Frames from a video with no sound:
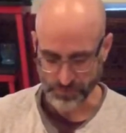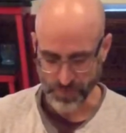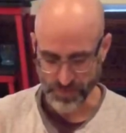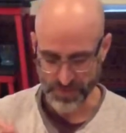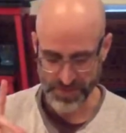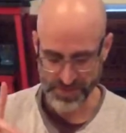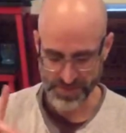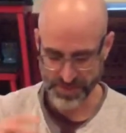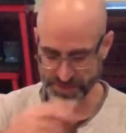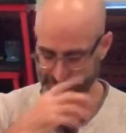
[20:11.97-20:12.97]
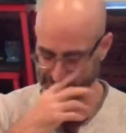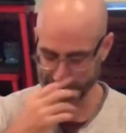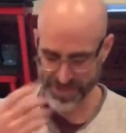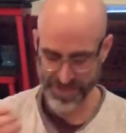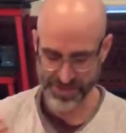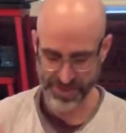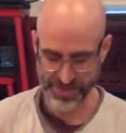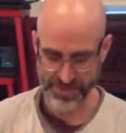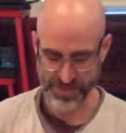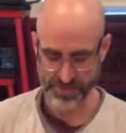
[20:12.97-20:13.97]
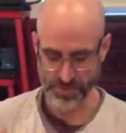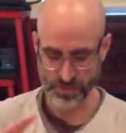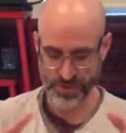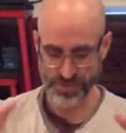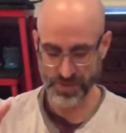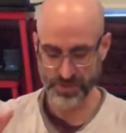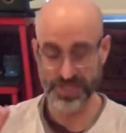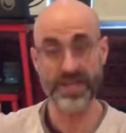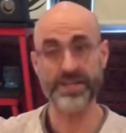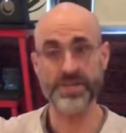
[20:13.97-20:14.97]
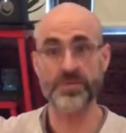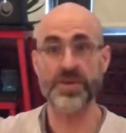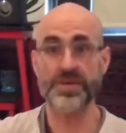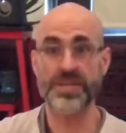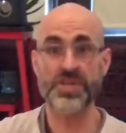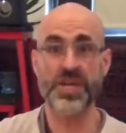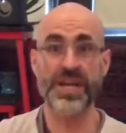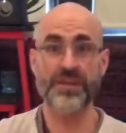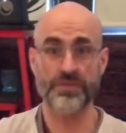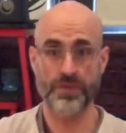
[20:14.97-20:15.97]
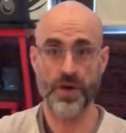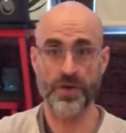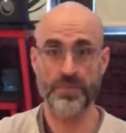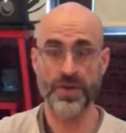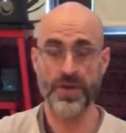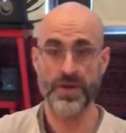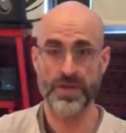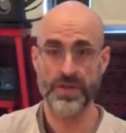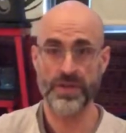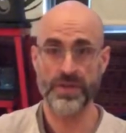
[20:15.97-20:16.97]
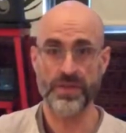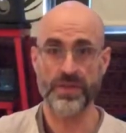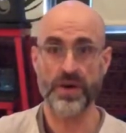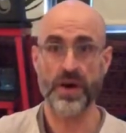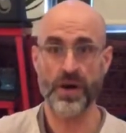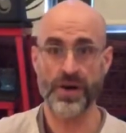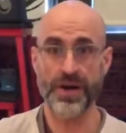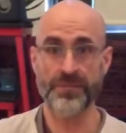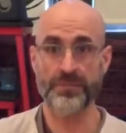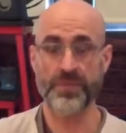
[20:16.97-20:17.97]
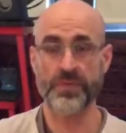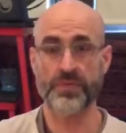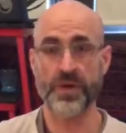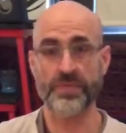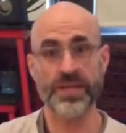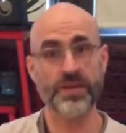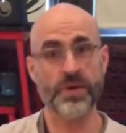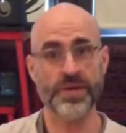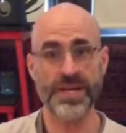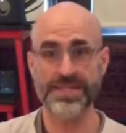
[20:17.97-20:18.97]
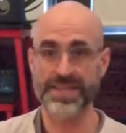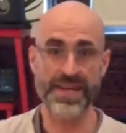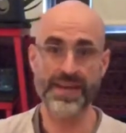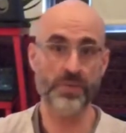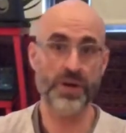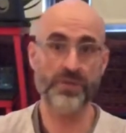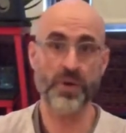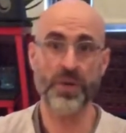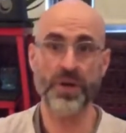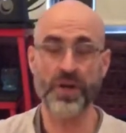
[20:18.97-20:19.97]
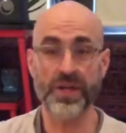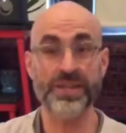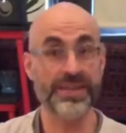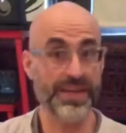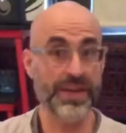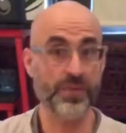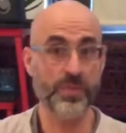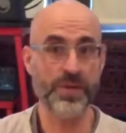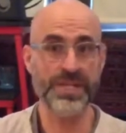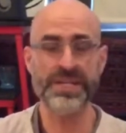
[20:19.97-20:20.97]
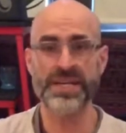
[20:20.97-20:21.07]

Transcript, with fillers: this this exercise, like I said, it's what it's going to be done. It's going to be initiated from the hara, from the lower dantian, whatever you want to call it, the navel point.